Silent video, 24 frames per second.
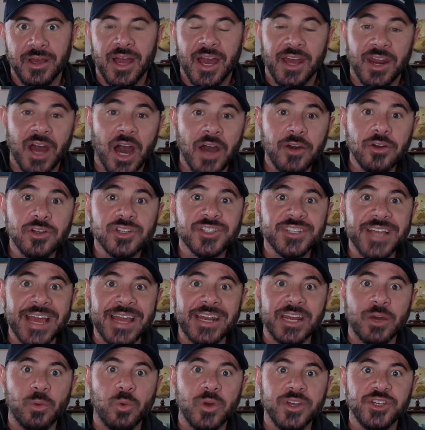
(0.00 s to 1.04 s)
And
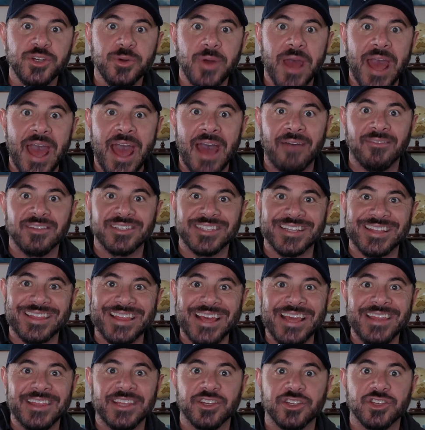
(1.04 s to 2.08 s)
understanding which you have is the
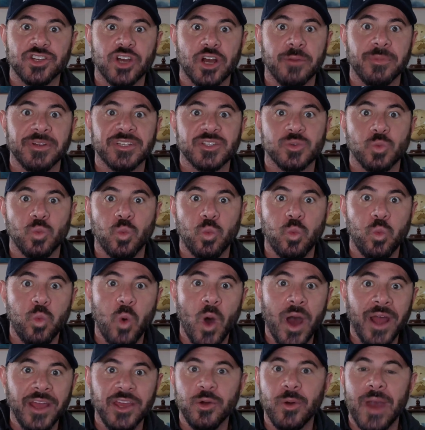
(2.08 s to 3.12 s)
thing that determines
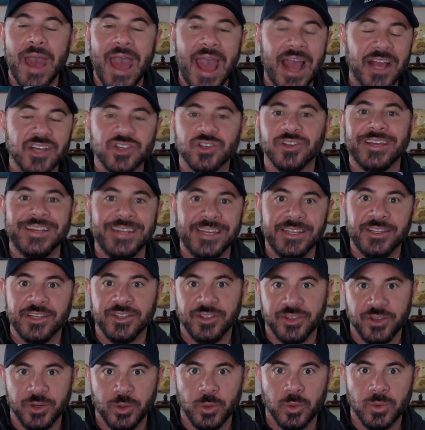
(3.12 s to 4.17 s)
what you actually need
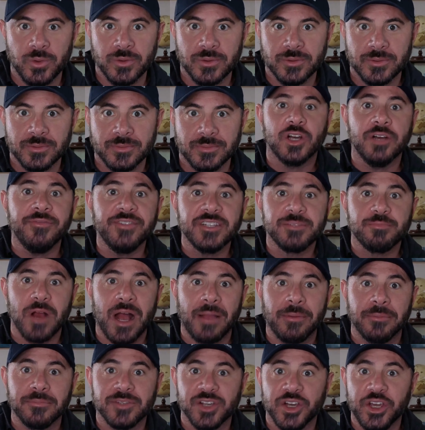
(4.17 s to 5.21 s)
to do. Surface
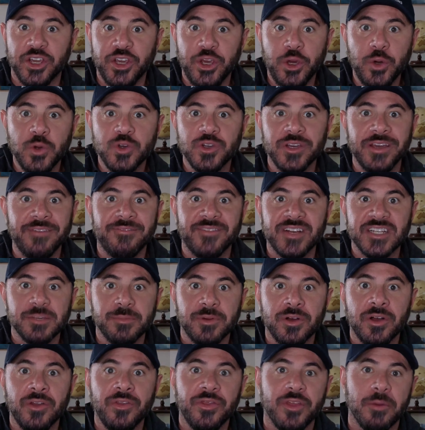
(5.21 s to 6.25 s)
problems are usually
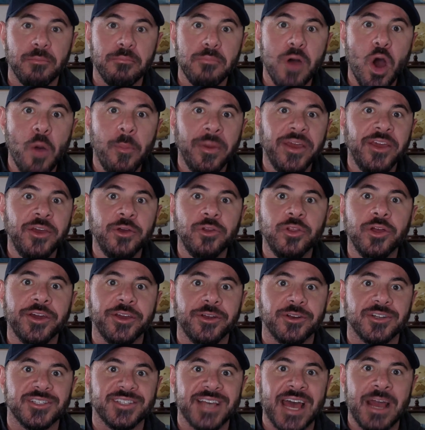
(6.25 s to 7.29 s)
visible the moment you look at
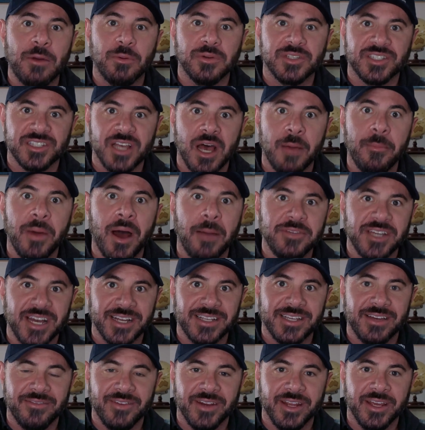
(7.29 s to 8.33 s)
your site with some
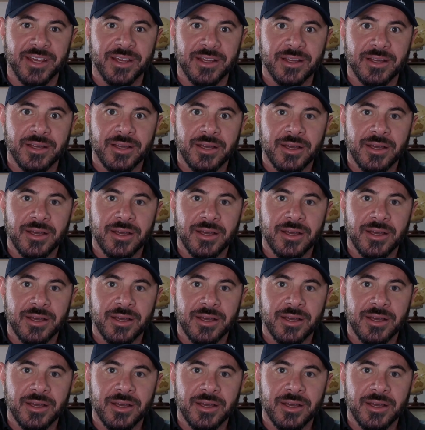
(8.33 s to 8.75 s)
objectivity.